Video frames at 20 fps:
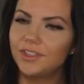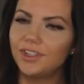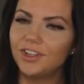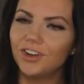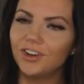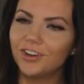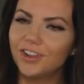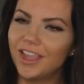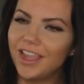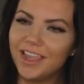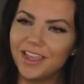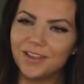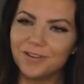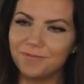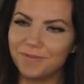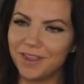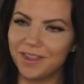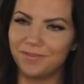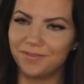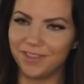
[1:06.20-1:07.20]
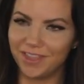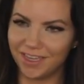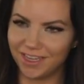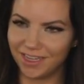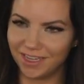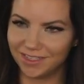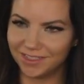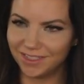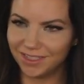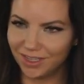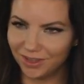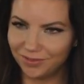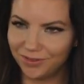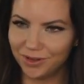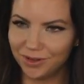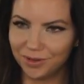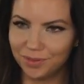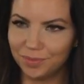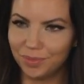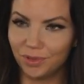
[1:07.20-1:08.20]
an archaic way of thinking to give
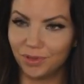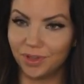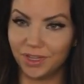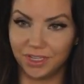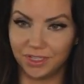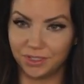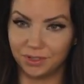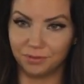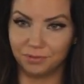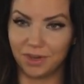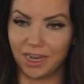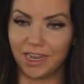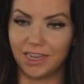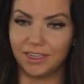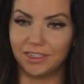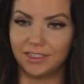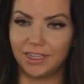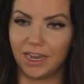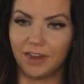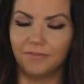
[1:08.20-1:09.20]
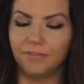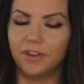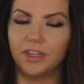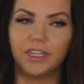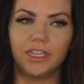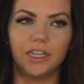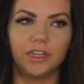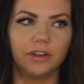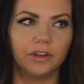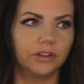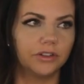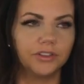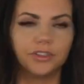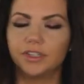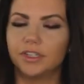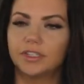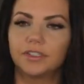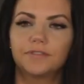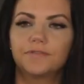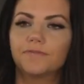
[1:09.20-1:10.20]
your employees a raise every year
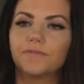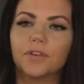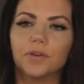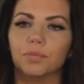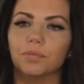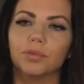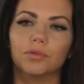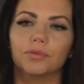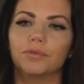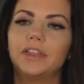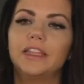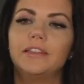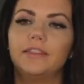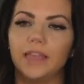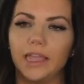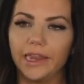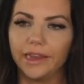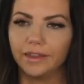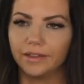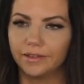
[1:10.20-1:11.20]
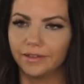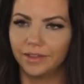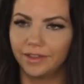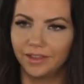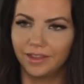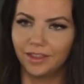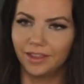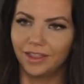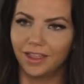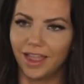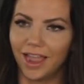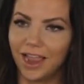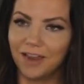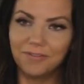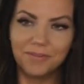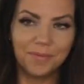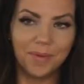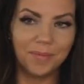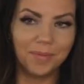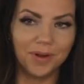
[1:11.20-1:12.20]
just for breathing. I
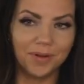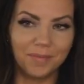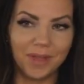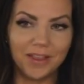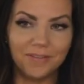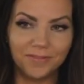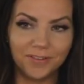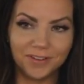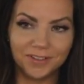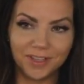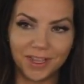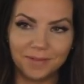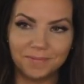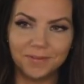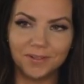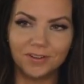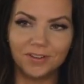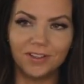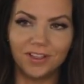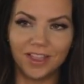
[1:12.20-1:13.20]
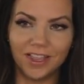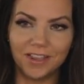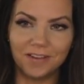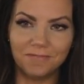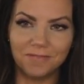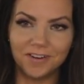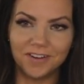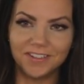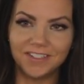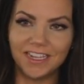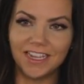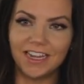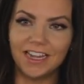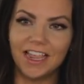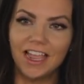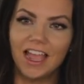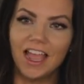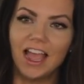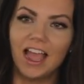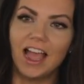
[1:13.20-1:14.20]
remember in my first optical I had worked in,
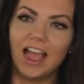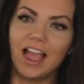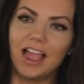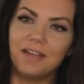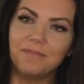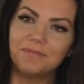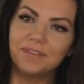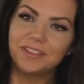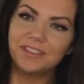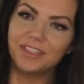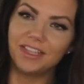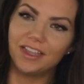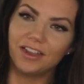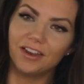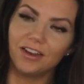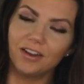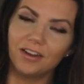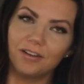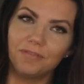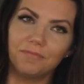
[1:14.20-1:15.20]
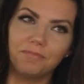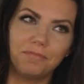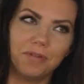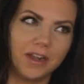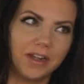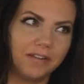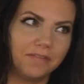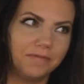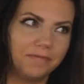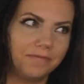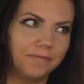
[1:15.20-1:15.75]
I was there one of